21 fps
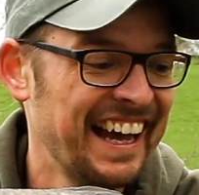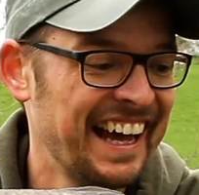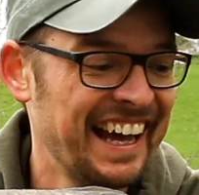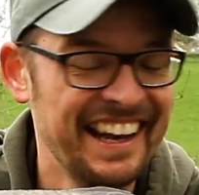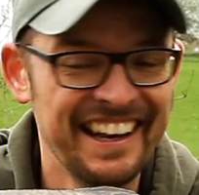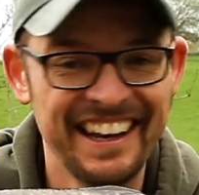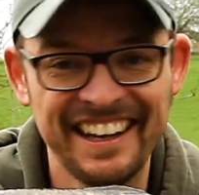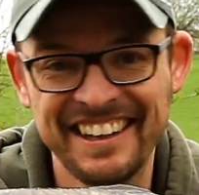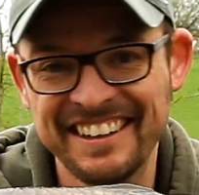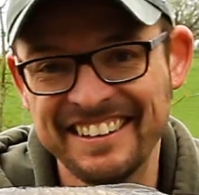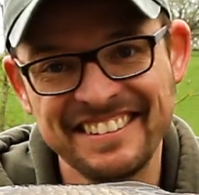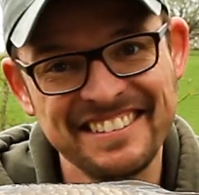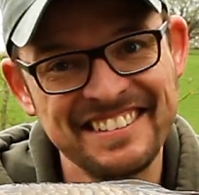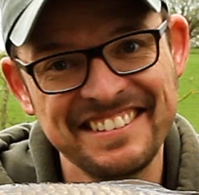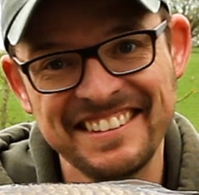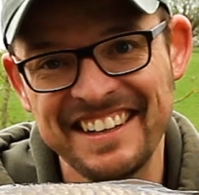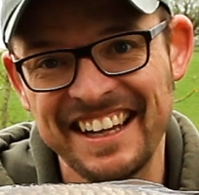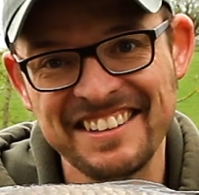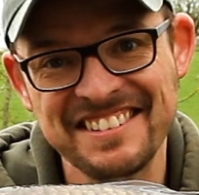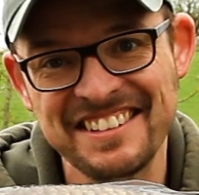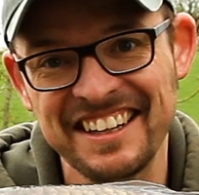and then
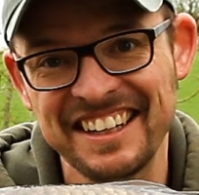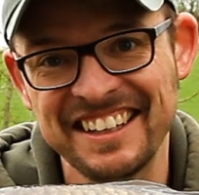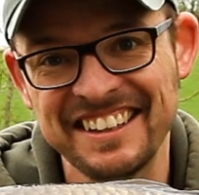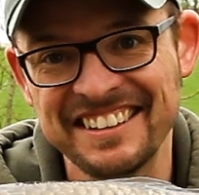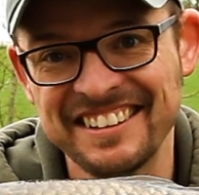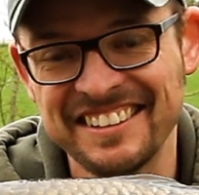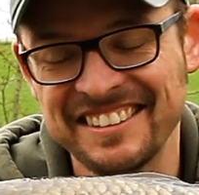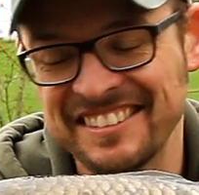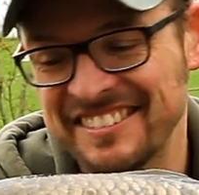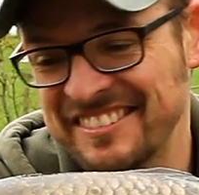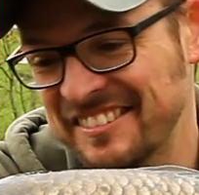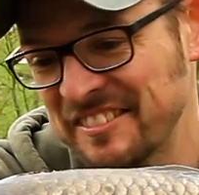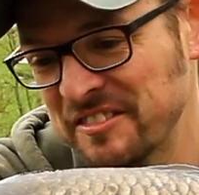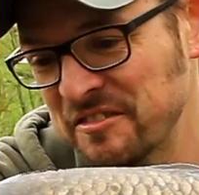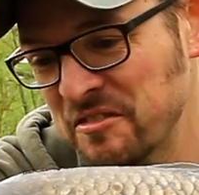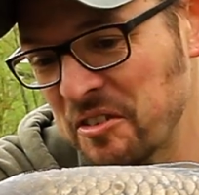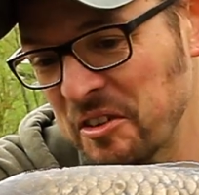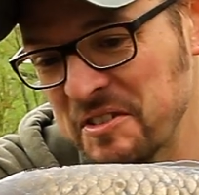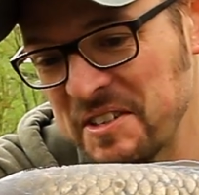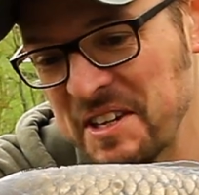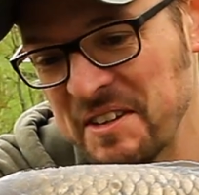next second
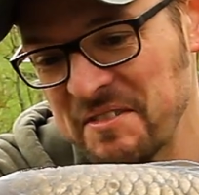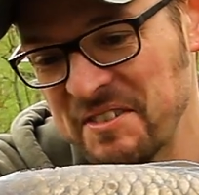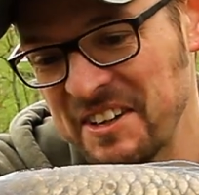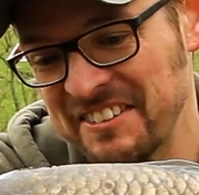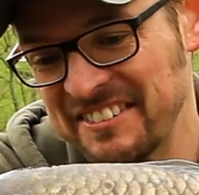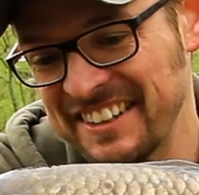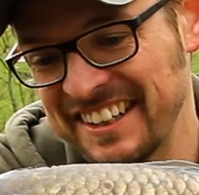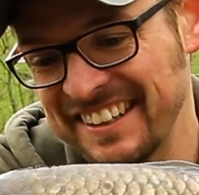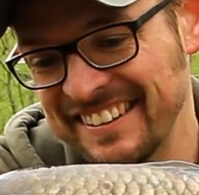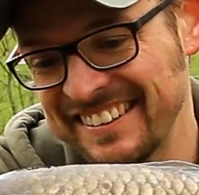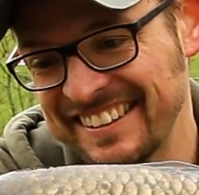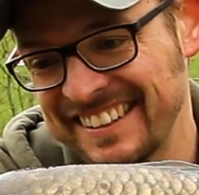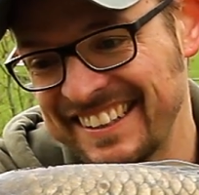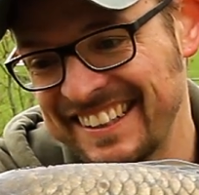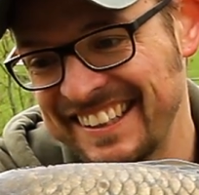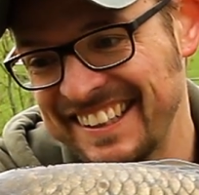rod tip went around.